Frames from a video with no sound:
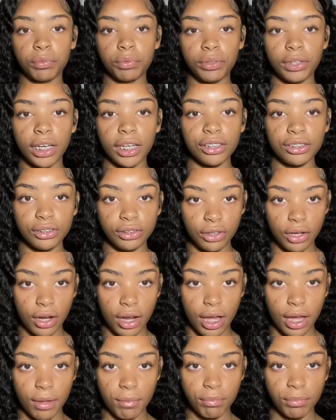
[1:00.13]

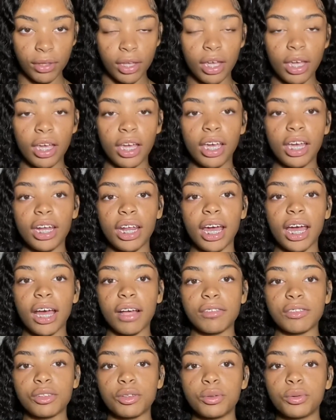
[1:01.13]
yesterday, and I
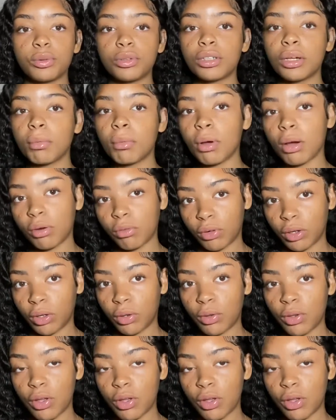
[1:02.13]
have school tomorrow.